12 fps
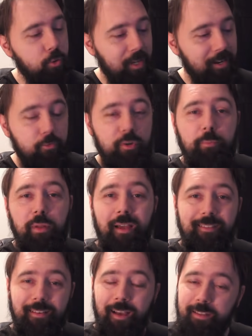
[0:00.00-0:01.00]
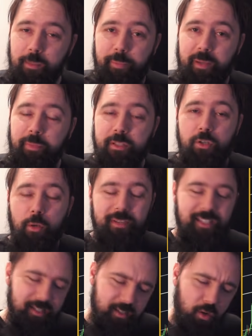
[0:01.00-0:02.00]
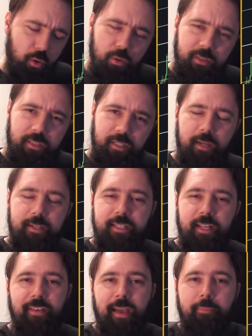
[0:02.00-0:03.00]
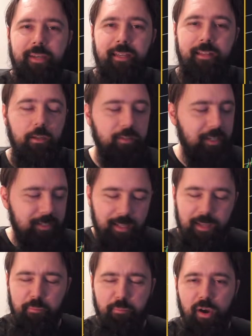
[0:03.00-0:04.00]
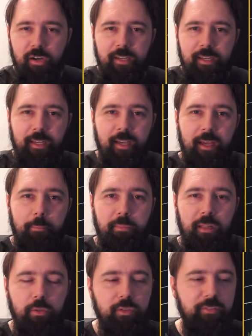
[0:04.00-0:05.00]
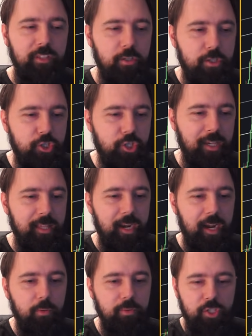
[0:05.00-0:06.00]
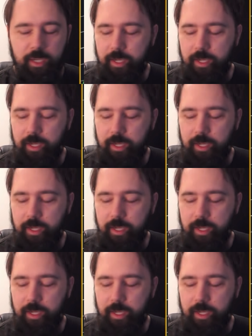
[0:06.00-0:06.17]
You can reply to other people's comments. There is all kind of stuff happening down there. It's like a party below the video, so check that out.